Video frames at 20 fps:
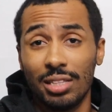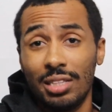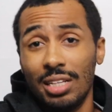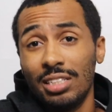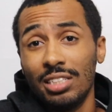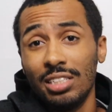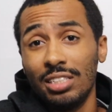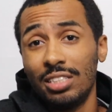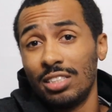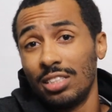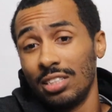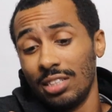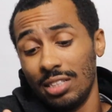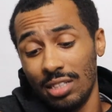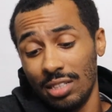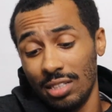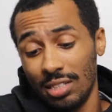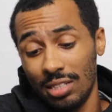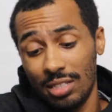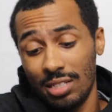this is
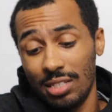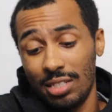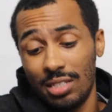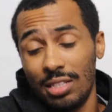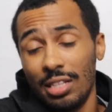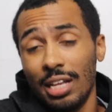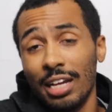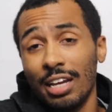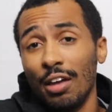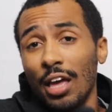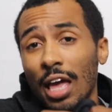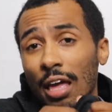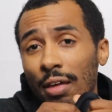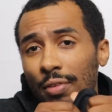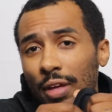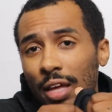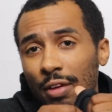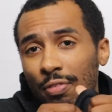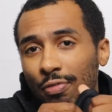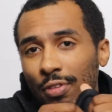like
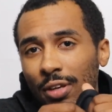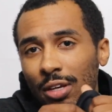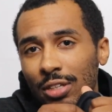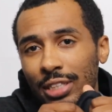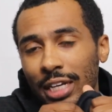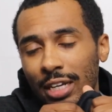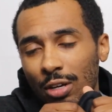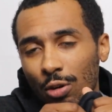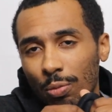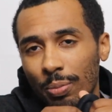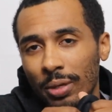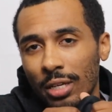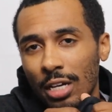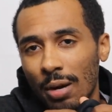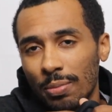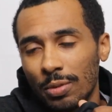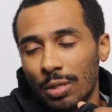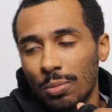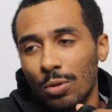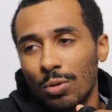it feels like it would be
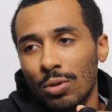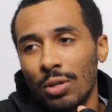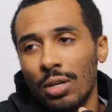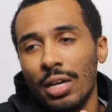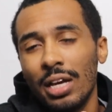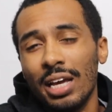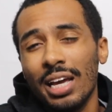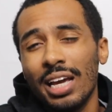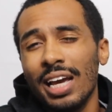comfortable.